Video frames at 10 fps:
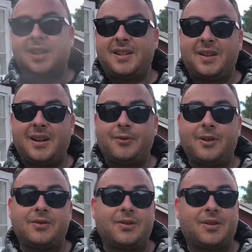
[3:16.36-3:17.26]
and so
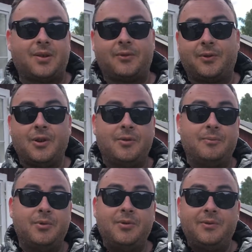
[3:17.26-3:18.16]
everyone just sort of
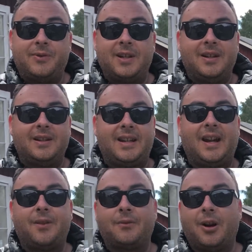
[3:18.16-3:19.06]
moved
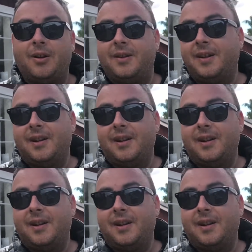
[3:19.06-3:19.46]
down the road